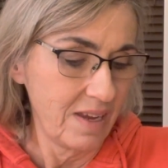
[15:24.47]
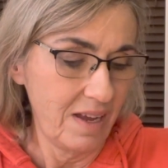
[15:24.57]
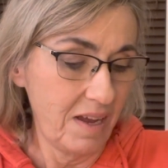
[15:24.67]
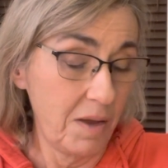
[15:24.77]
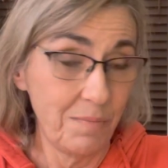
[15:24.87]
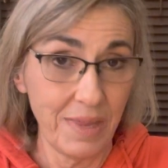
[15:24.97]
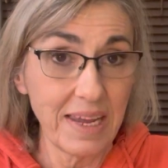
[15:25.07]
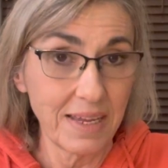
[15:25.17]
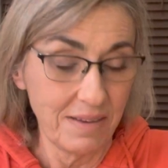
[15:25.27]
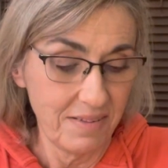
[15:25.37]

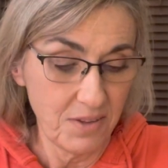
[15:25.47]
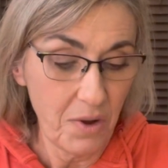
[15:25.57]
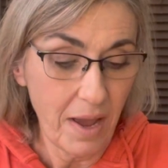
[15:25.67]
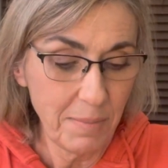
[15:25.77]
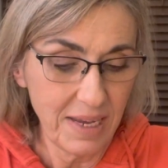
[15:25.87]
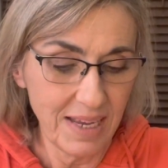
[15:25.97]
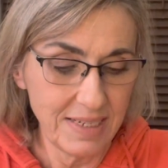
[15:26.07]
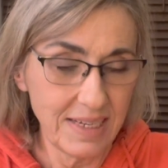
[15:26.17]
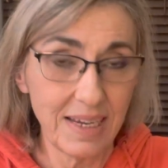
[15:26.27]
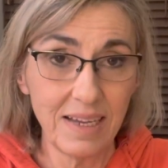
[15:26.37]
like a tsunami
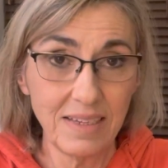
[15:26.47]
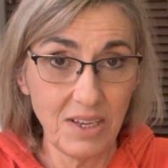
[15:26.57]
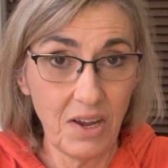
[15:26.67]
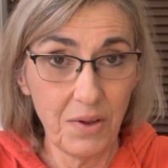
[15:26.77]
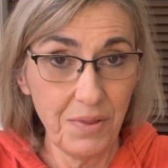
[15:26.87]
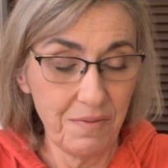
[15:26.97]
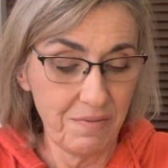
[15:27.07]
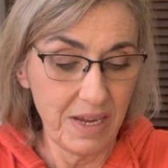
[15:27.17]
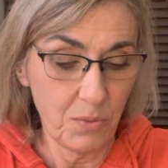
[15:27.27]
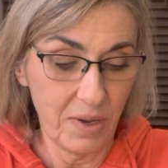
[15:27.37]
idea, you know, the
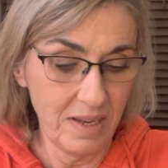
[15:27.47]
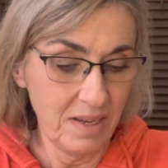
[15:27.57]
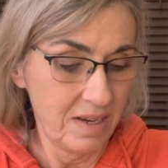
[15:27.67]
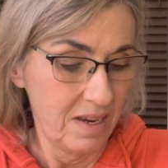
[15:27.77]
fake one.